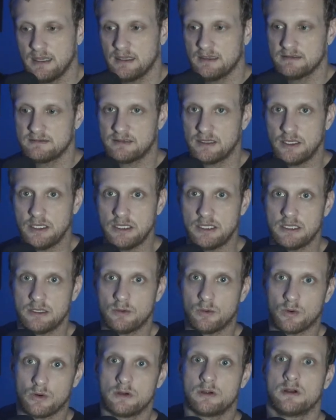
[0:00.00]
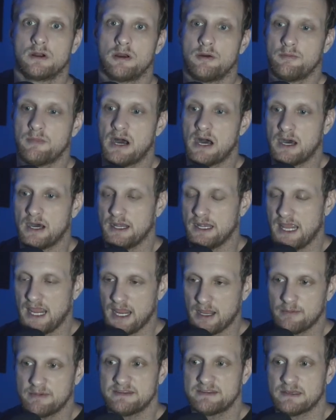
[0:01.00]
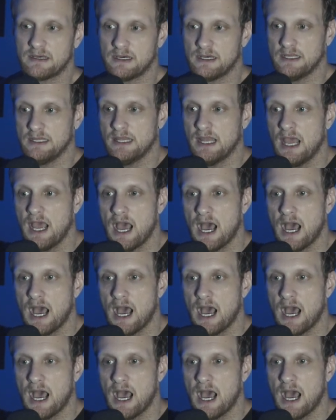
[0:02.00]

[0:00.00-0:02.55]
so you can order them on Amazon.